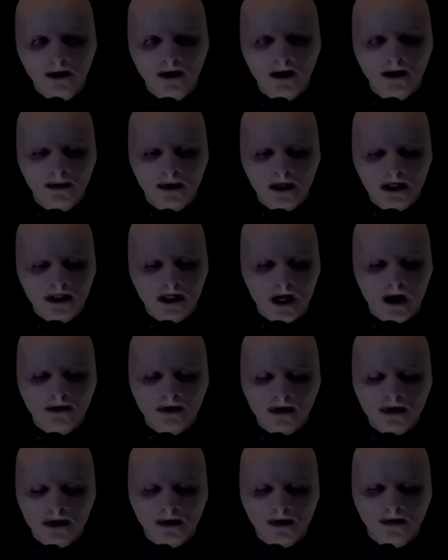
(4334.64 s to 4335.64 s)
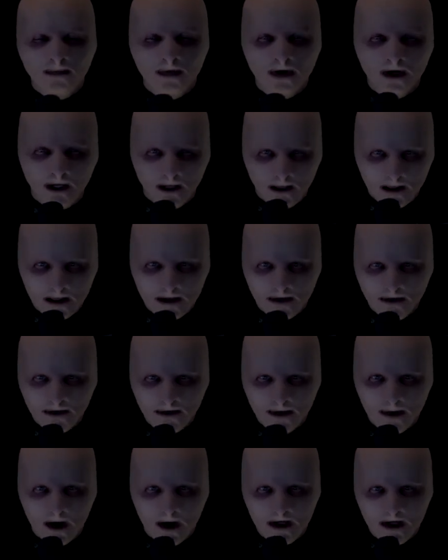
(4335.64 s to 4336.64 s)
I reached out to someone
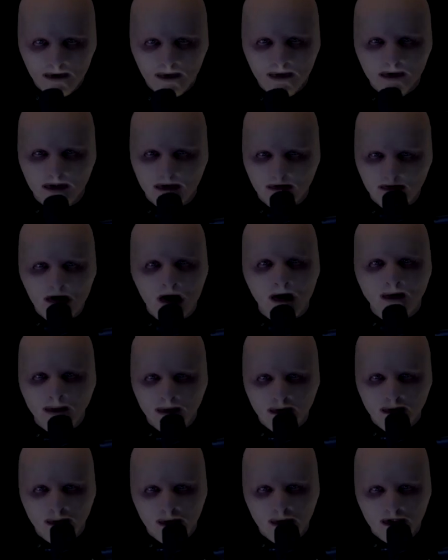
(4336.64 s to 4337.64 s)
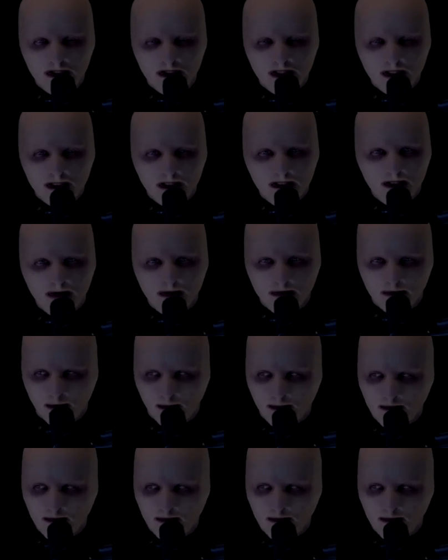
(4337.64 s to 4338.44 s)
who I knew was involved with the 160th.